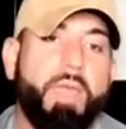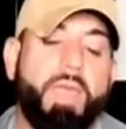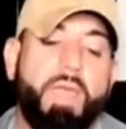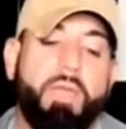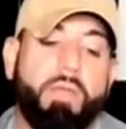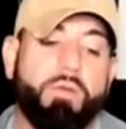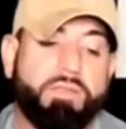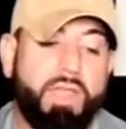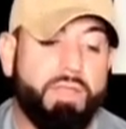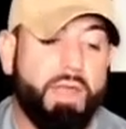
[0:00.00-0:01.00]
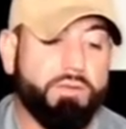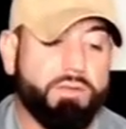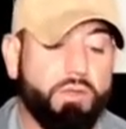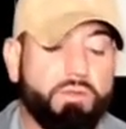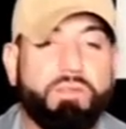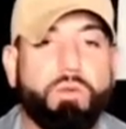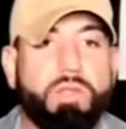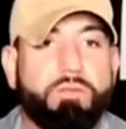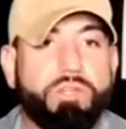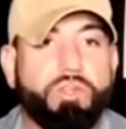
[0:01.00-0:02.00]
and they were saying that I was close to a
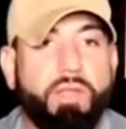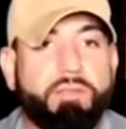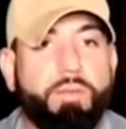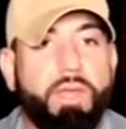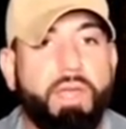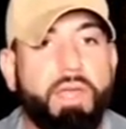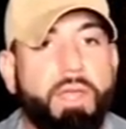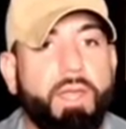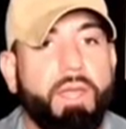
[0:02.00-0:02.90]
liver transplant.